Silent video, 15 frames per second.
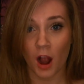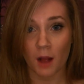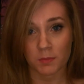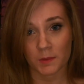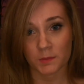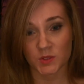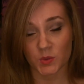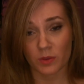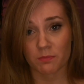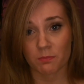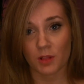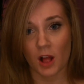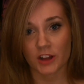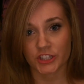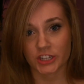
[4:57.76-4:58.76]
problems with
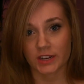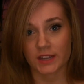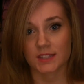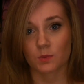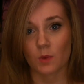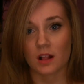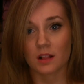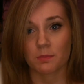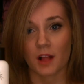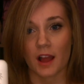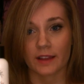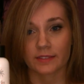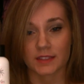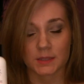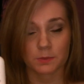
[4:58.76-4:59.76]
blotchiness while
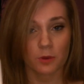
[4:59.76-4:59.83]
applying this